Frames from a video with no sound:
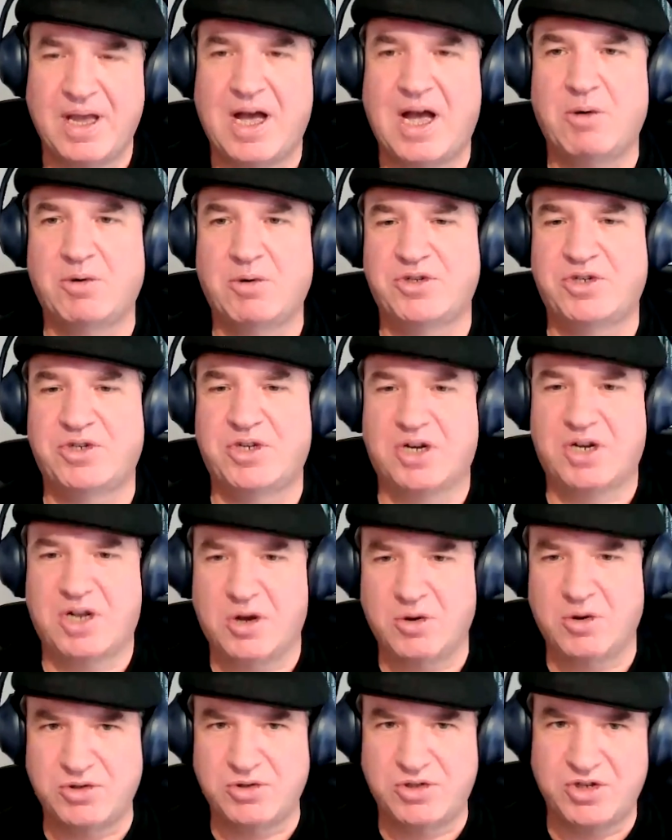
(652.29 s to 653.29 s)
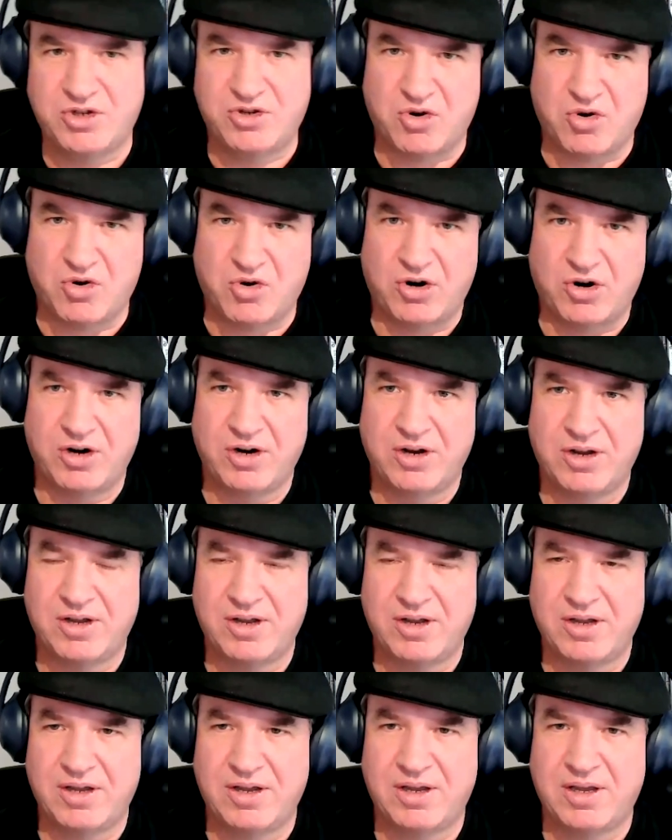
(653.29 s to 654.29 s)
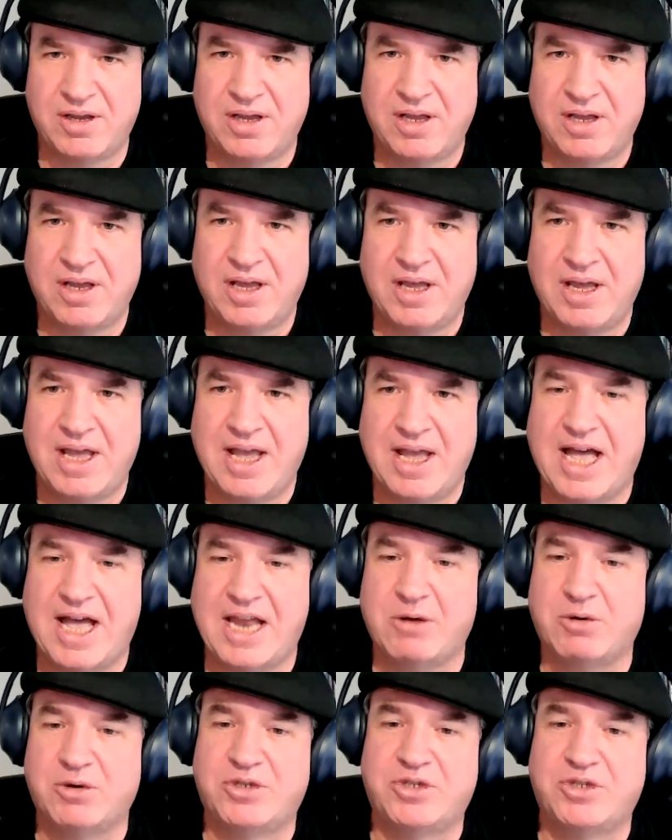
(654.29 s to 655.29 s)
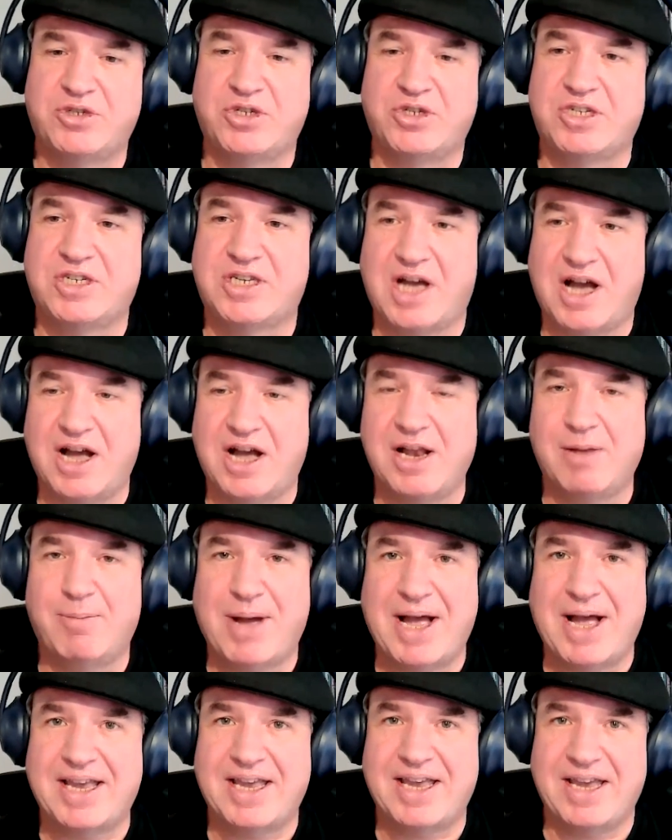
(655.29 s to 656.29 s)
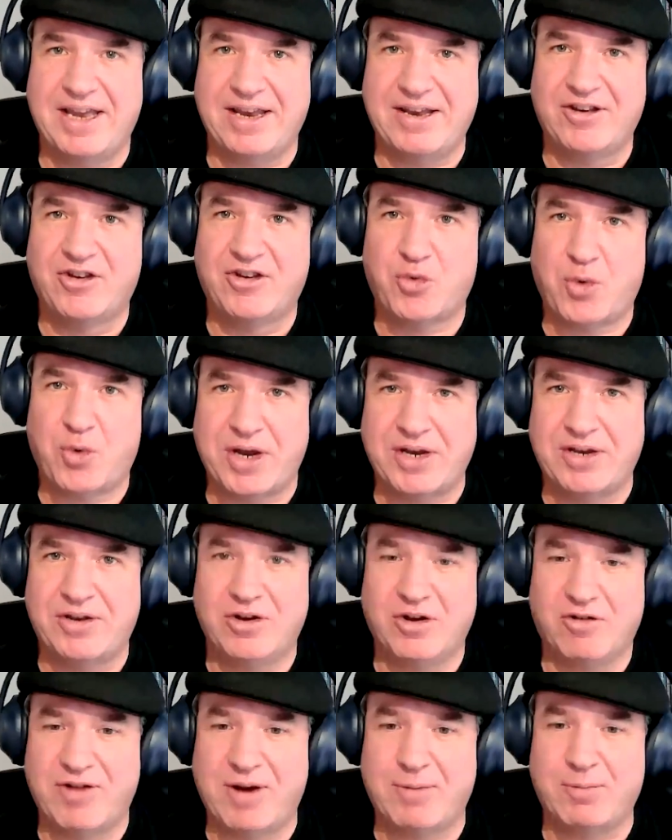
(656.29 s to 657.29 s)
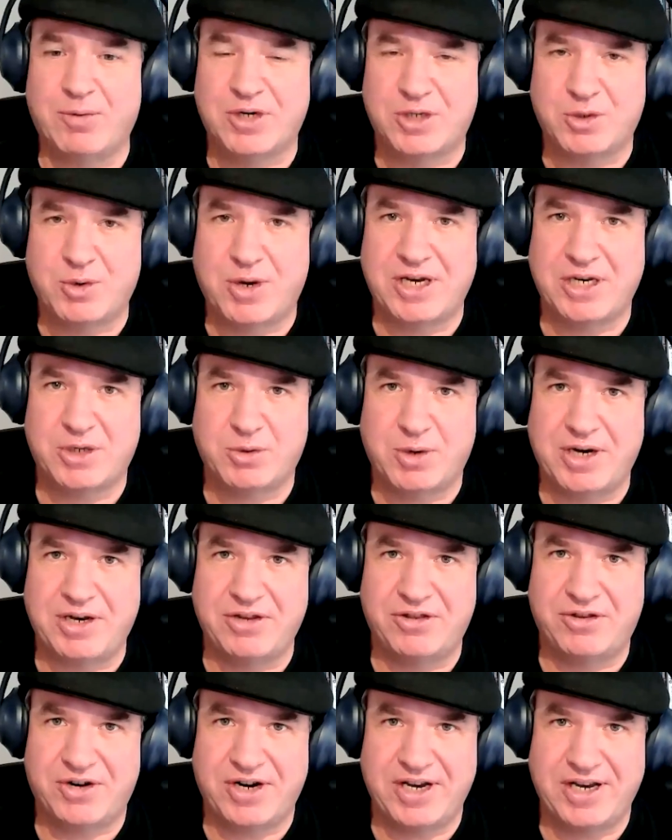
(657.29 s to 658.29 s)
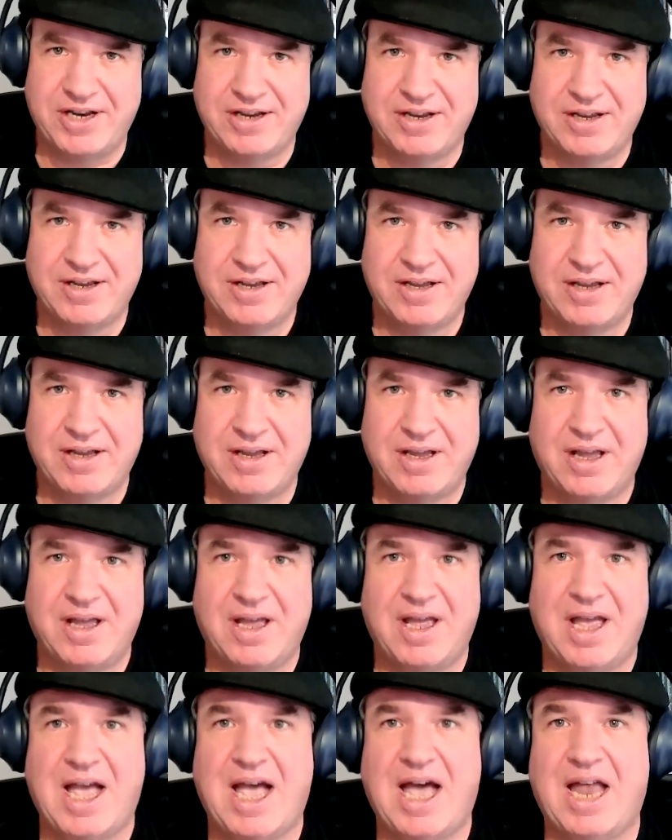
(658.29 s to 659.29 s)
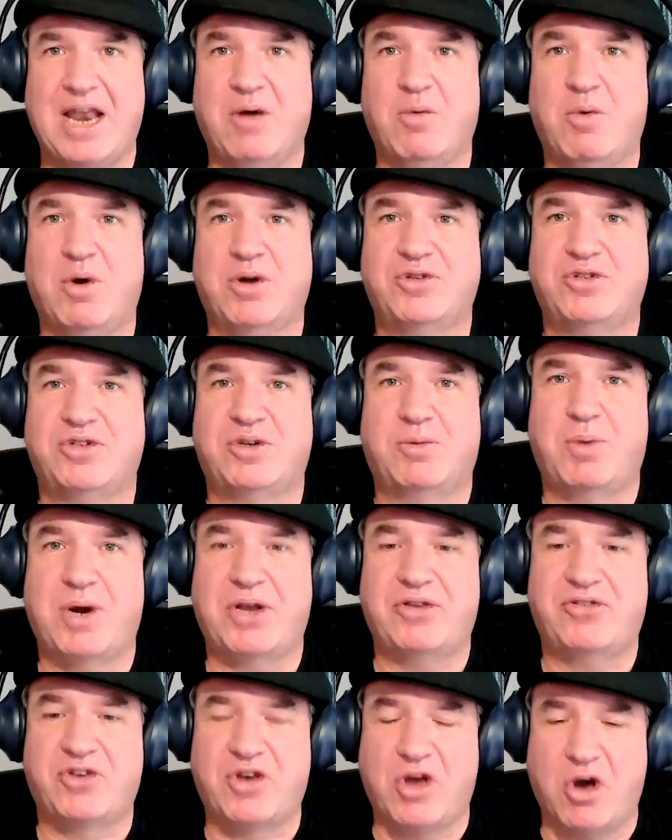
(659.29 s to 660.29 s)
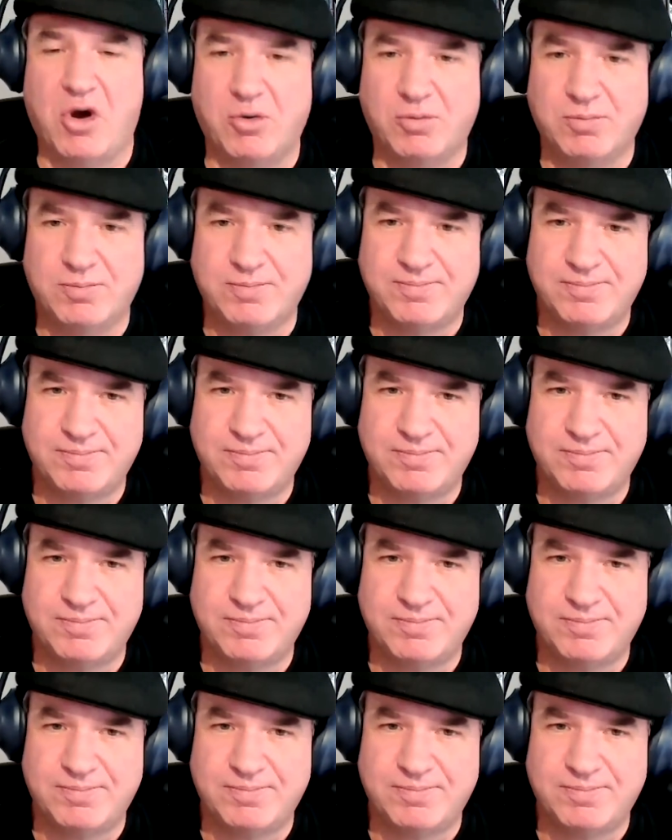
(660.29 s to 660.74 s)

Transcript: I want you to close the door and I want you to dial back in November 2023 and I want you to press go.